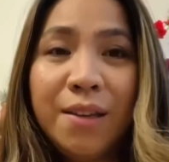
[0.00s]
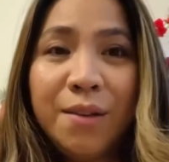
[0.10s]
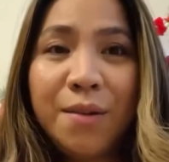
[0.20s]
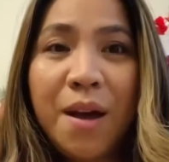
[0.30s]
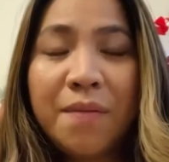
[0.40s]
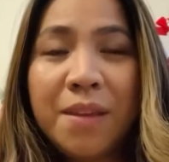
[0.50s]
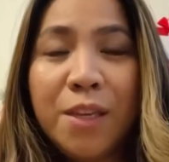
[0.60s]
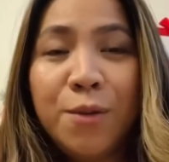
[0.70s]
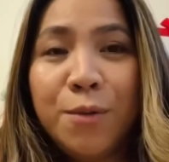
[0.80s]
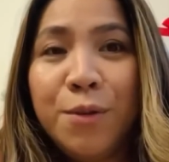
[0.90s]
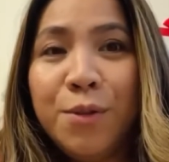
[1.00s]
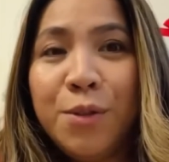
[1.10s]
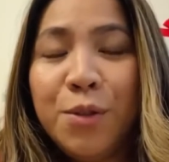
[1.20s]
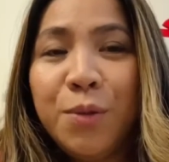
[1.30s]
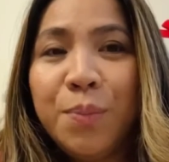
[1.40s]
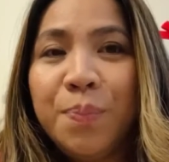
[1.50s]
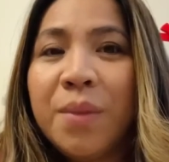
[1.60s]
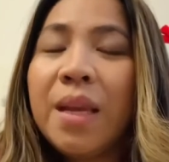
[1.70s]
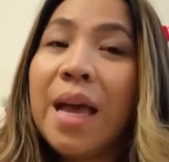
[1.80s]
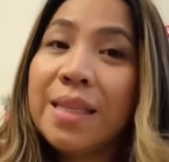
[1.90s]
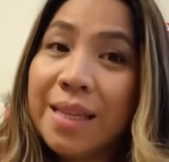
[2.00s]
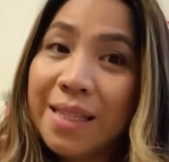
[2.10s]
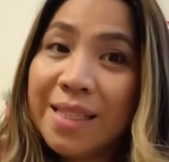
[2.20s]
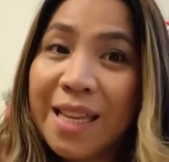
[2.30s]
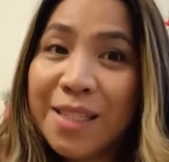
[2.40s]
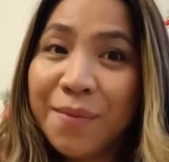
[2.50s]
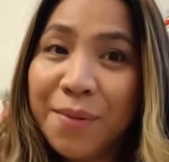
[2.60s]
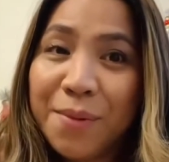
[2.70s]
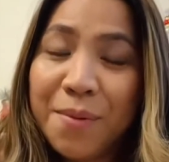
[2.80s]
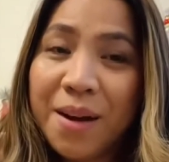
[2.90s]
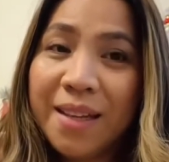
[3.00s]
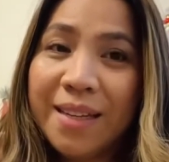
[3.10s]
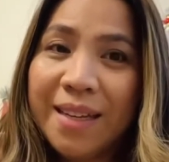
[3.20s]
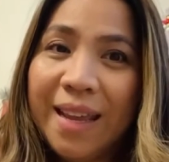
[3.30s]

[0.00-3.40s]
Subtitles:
you know, having your YouTube a successful one.